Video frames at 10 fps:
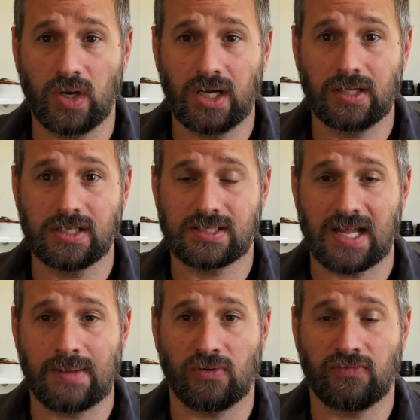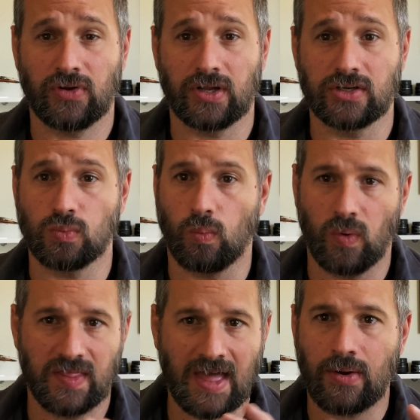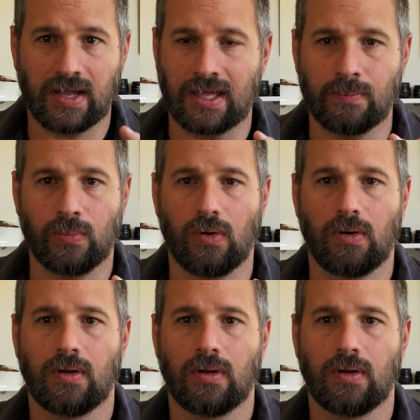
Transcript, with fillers: really stable footage without a gimbal.